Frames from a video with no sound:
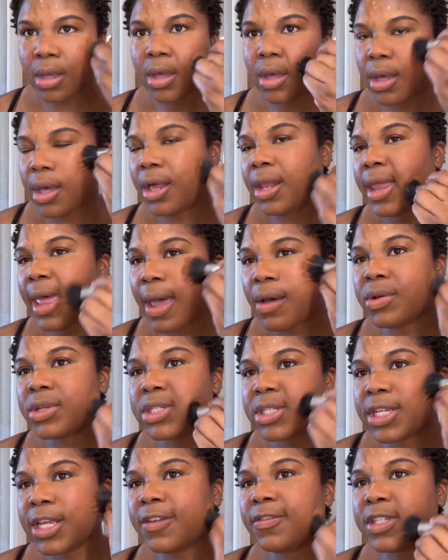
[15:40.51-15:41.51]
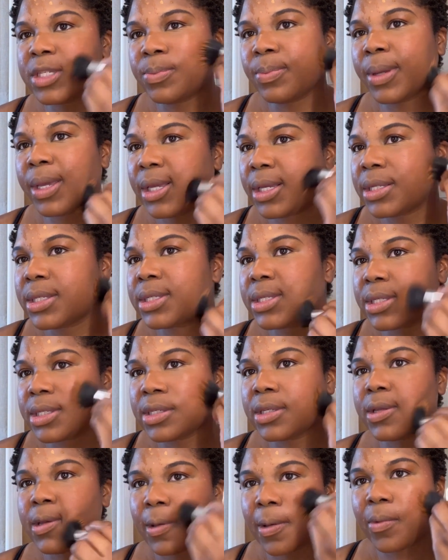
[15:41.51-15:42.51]
allow a safe space
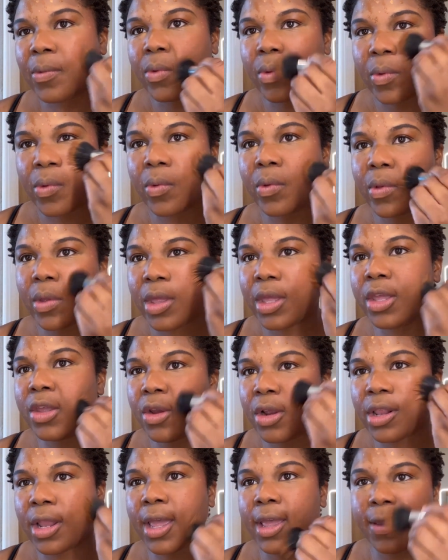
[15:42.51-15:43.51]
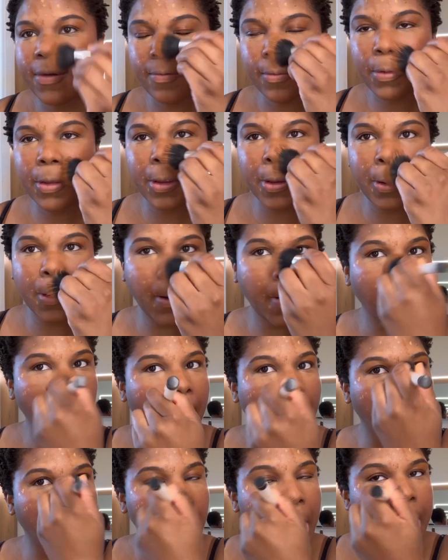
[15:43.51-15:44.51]
in your life.
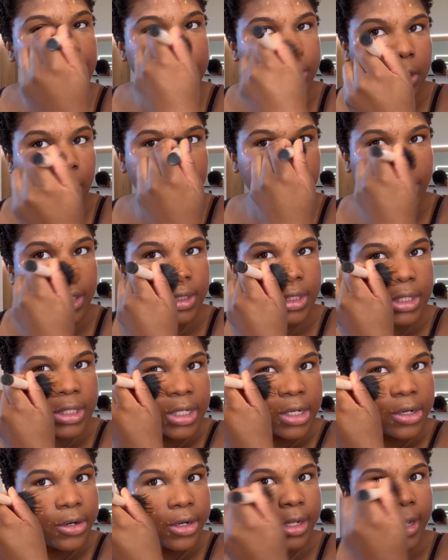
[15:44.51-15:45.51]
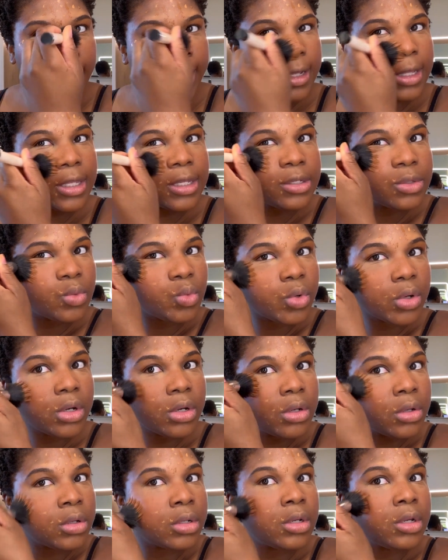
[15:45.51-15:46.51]
It is so necessary. Like, this
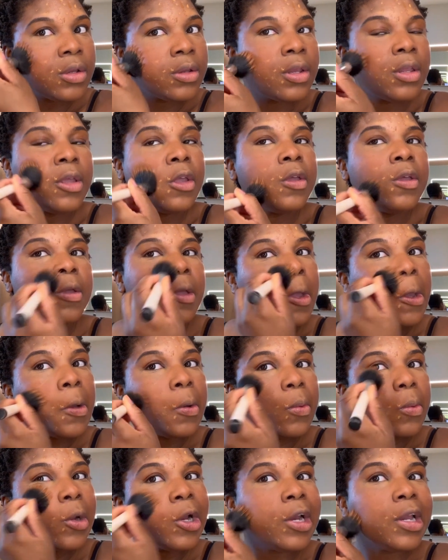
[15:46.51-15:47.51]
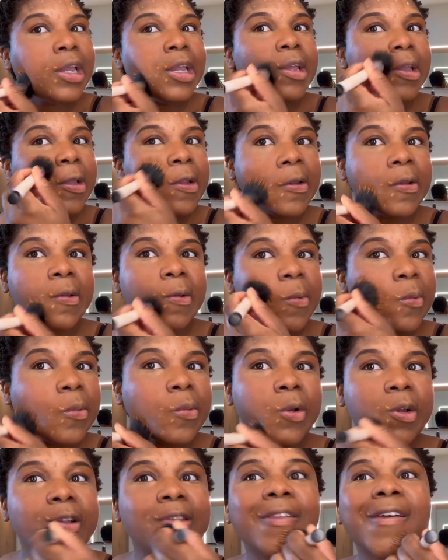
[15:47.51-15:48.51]
world
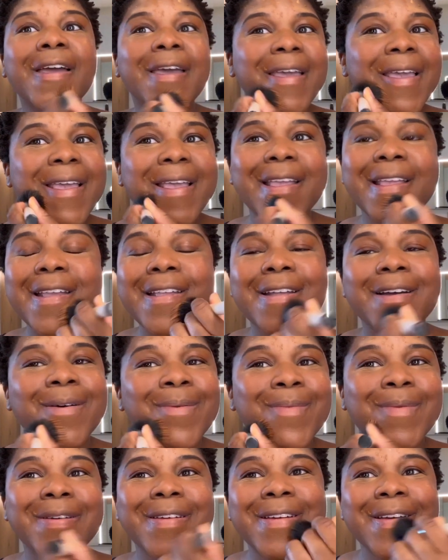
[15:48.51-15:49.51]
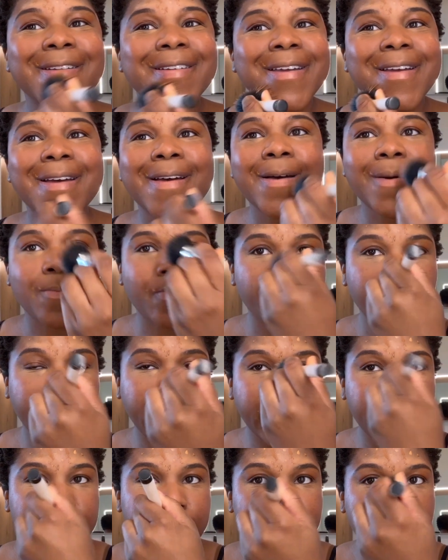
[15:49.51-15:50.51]
we're like in a weird time.
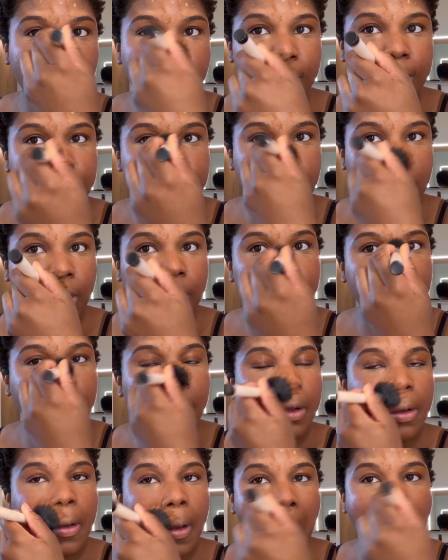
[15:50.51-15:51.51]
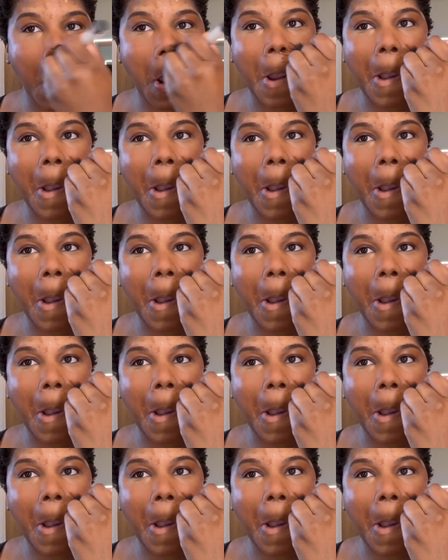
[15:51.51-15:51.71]
Like, there's so much going on,